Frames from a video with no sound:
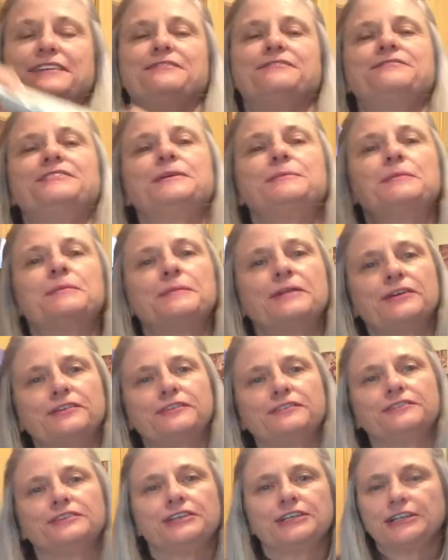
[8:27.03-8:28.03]
and flip them
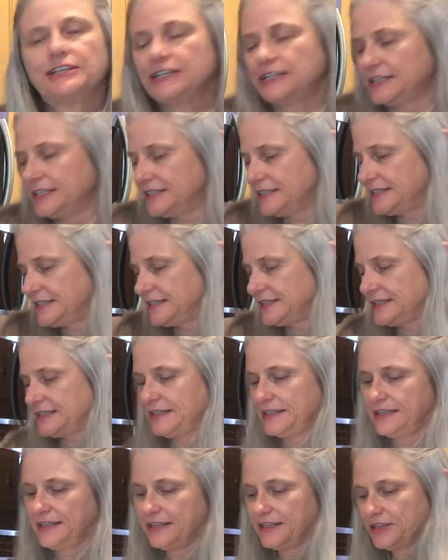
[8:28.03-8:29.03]
over.
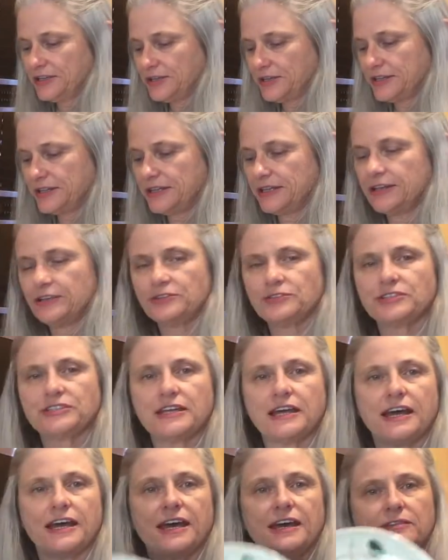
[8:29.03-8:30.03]
Cook the other
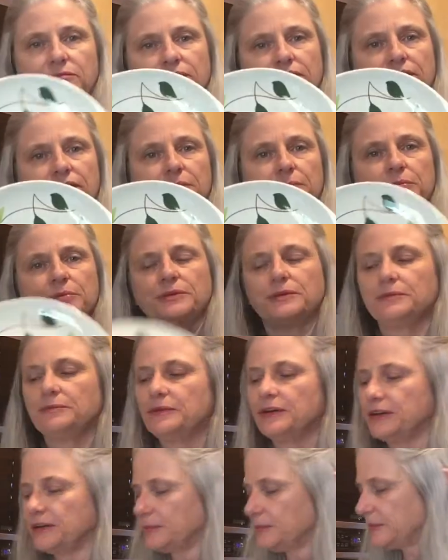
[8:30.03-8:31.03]
side. We're going to put them
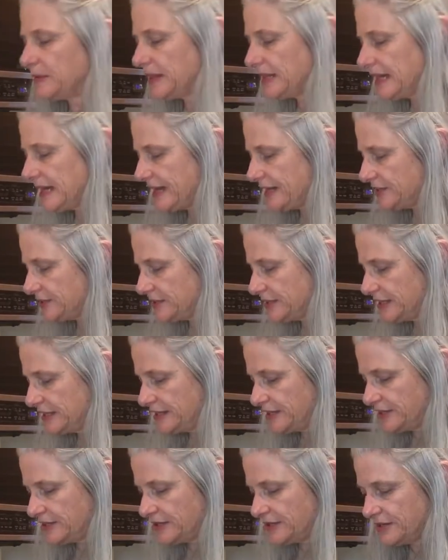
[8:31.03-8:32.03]
on a platter
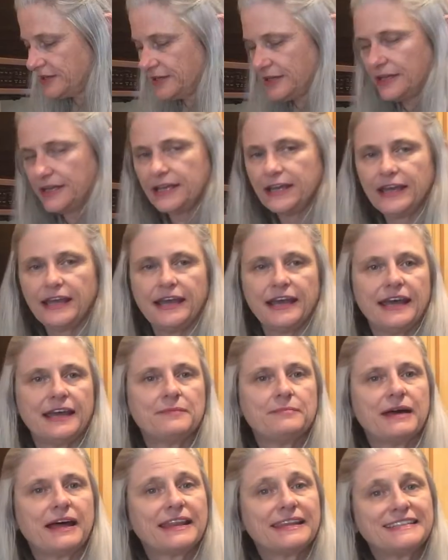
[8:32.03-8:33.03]
here.
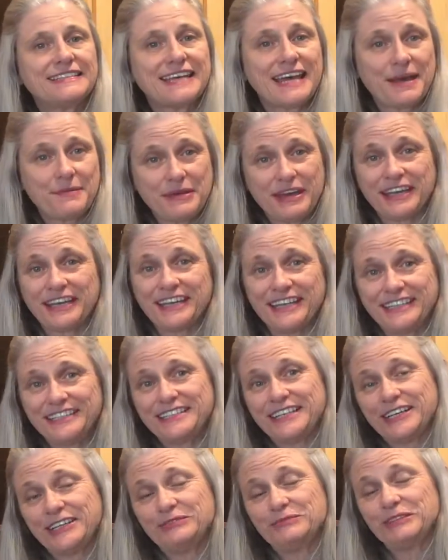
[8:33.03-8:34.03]
And by the time I get
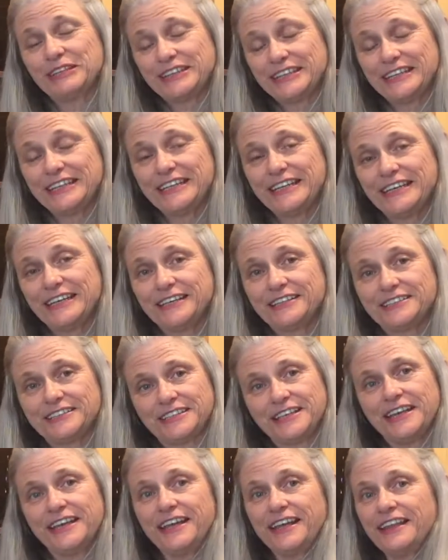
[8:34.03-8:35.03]
done with these,
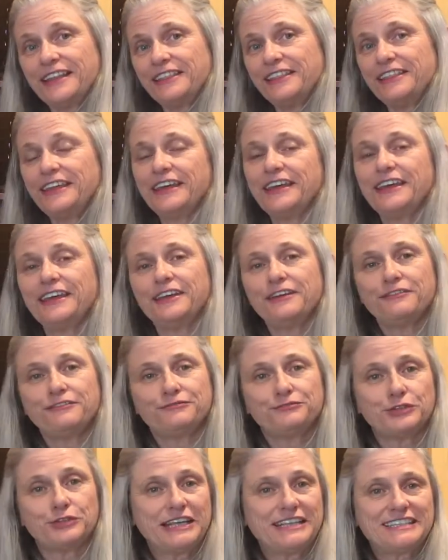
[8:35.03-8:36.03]
the
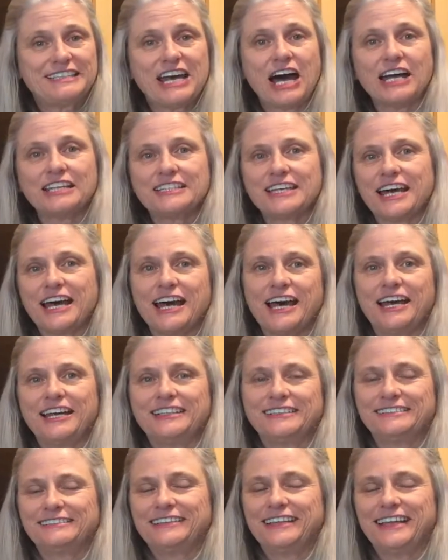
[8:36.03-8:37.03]
frittata
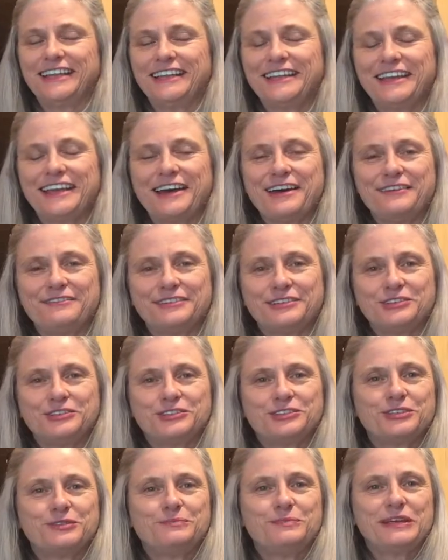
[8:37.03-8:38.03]
in the oven
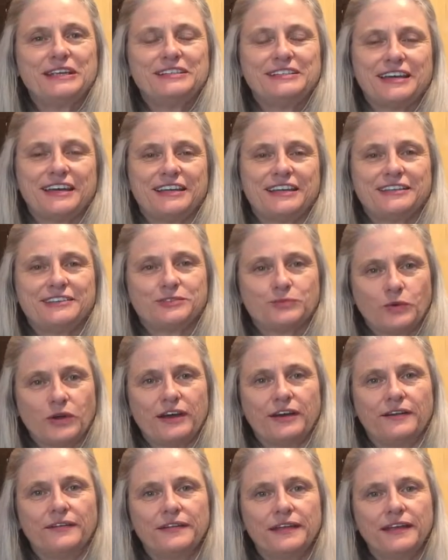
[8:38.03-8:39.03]
should be done as
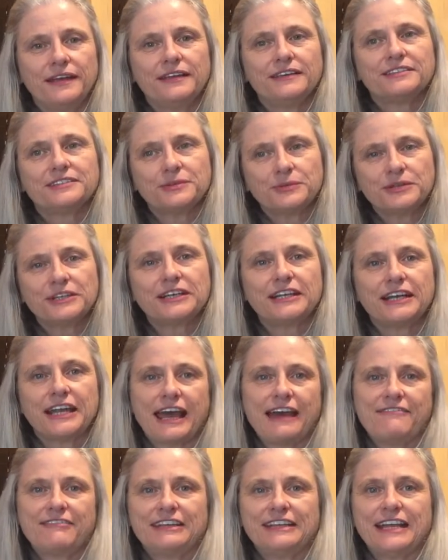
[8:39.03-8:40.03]
well. So we're going to
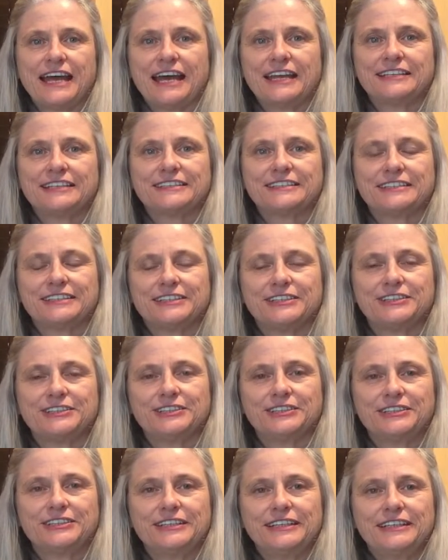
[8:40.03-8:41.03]
have a nice
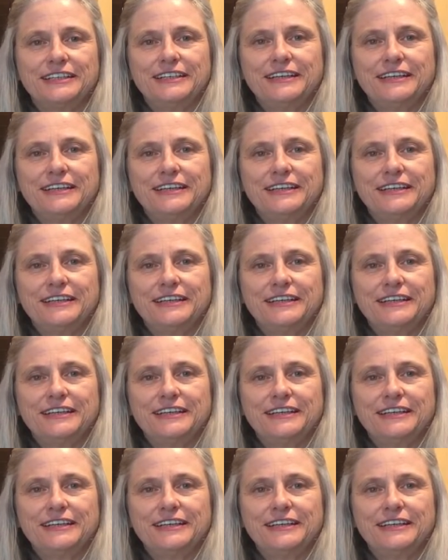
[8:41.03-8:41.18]
little